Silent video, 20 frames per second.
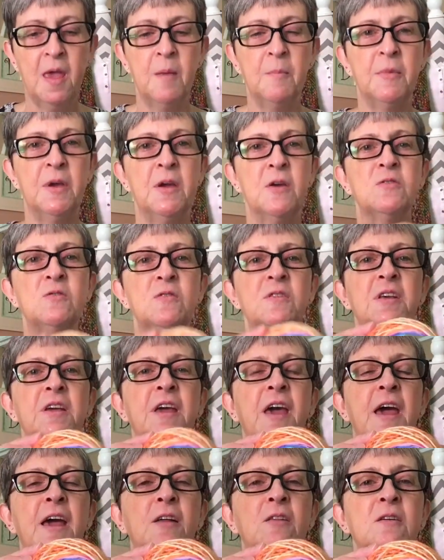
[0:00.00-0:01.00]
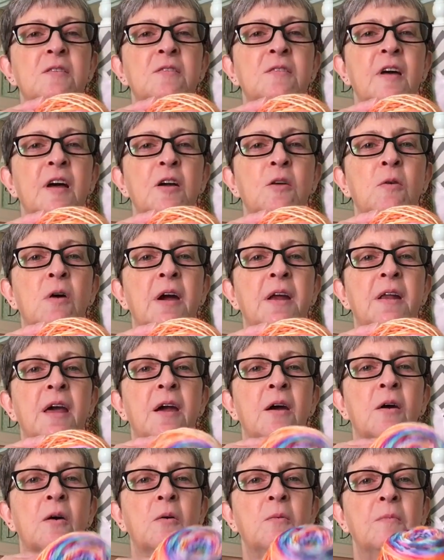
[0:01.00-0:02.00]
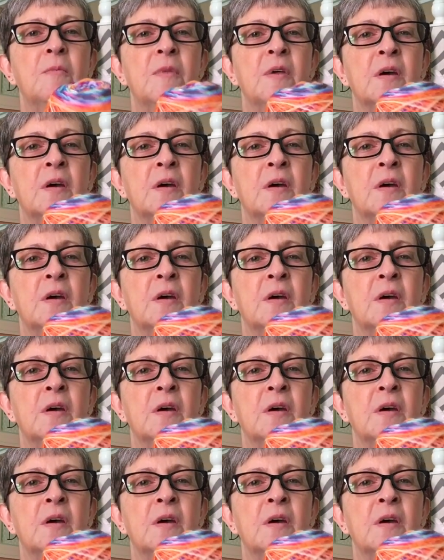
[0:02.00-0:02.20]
But here's what the cake looks like right now.